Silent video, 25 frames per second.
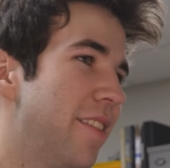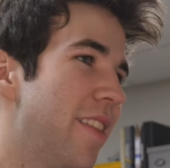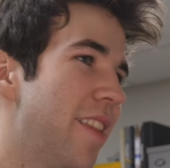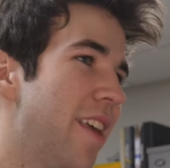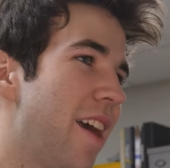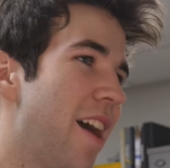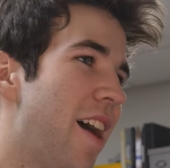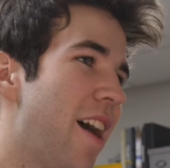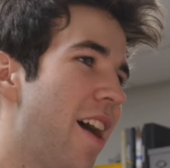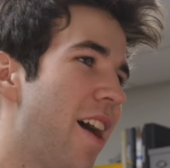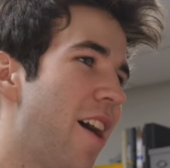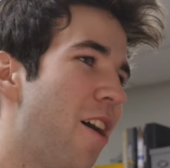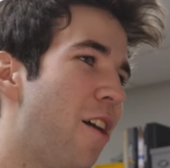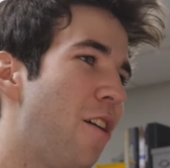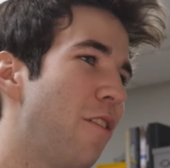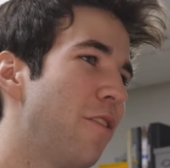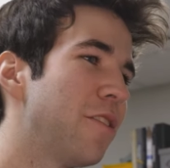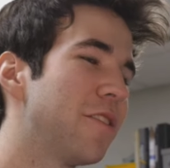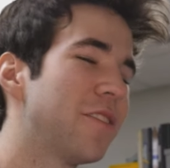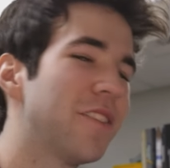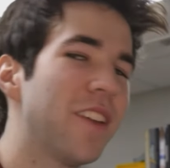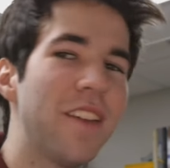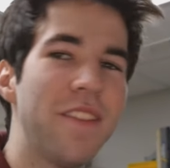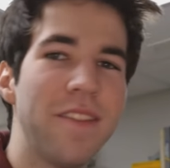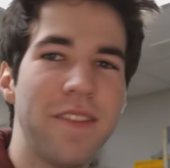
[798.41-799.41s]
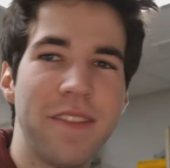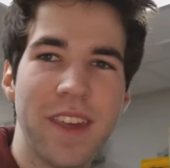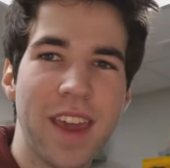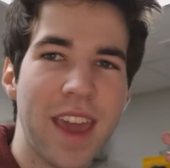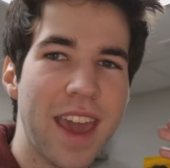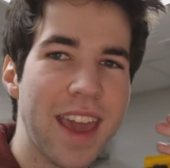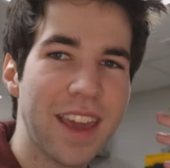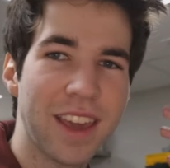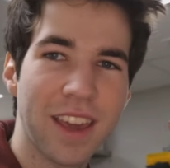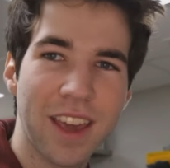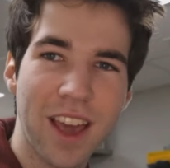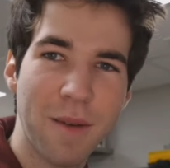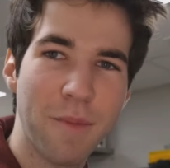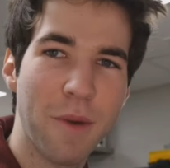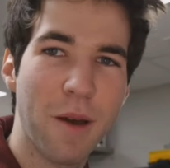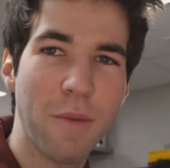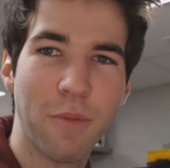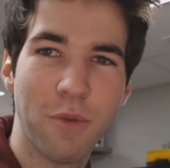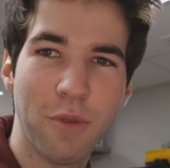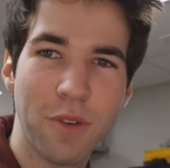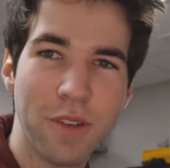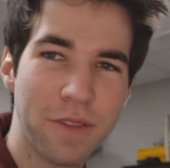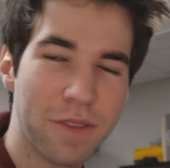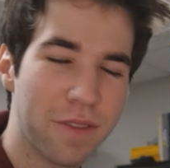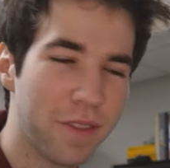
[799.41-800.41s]
all of a sudden they come
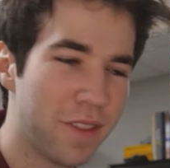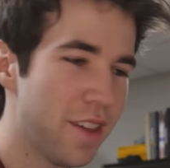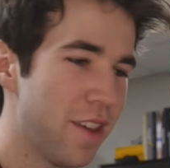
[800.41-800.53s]
up with,